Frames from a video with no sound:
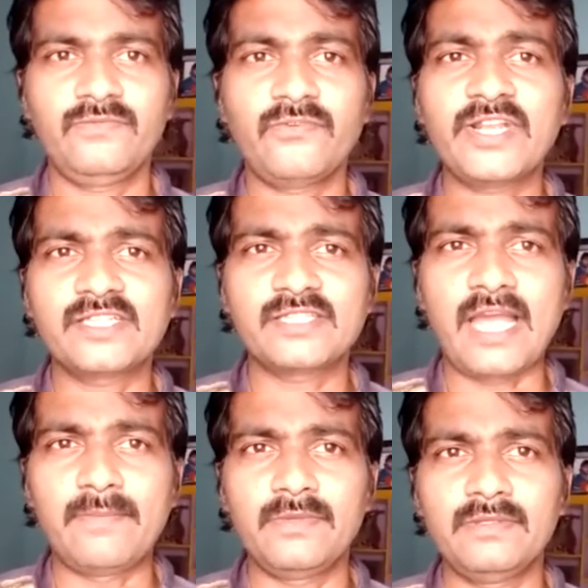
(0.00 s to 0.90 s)
For
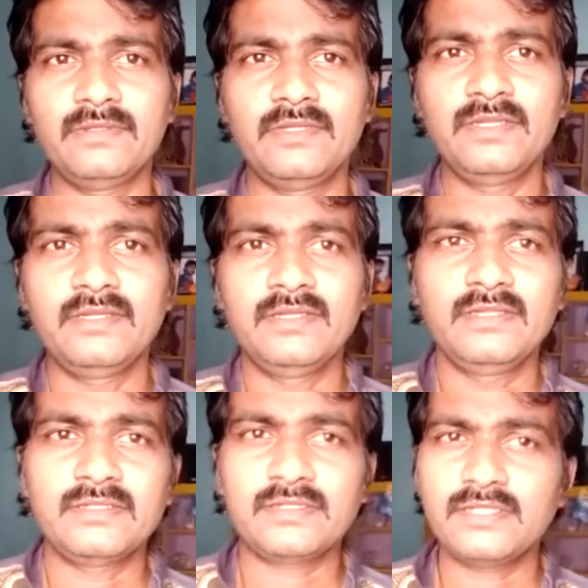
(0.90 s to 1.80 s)
example,
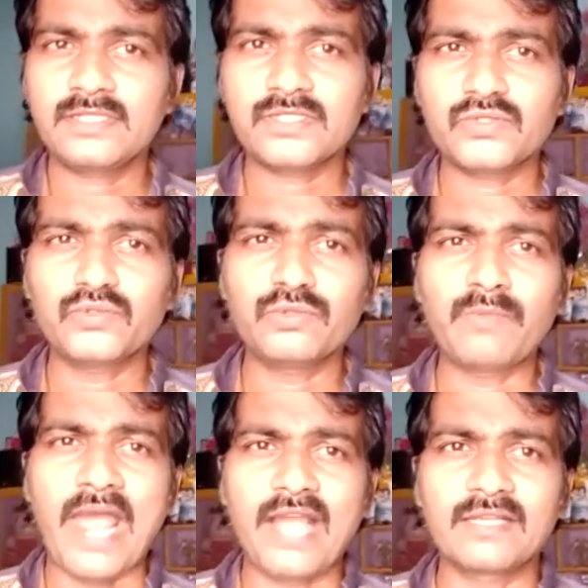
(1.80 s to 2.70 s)
this school
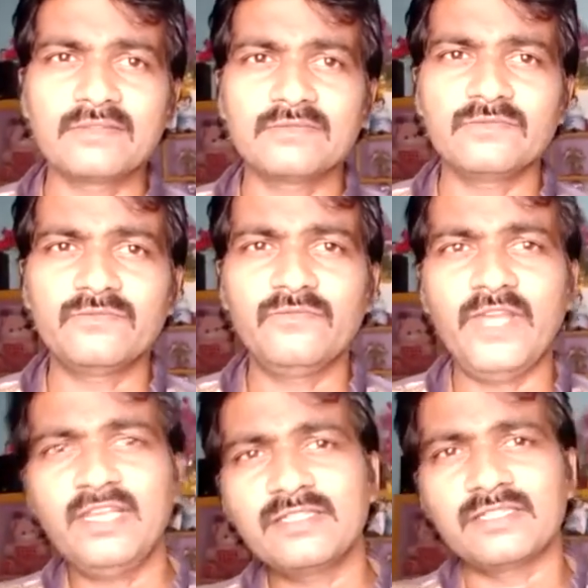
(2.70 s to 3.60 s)
bag
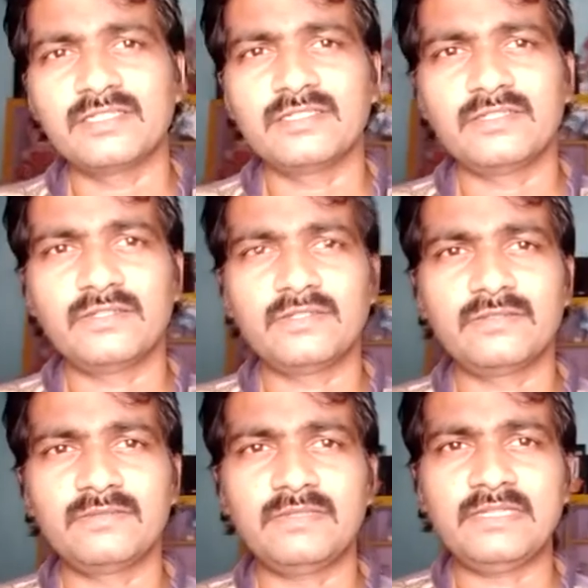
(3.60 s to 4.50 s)
weighs
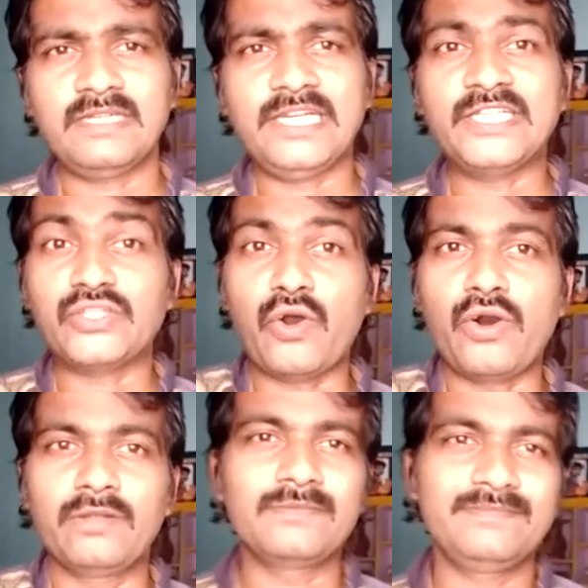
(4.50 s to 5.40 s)
a
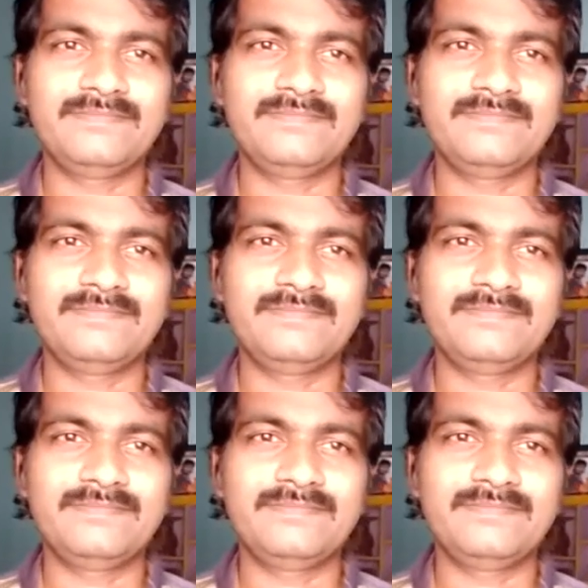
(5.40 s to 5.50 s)
ton.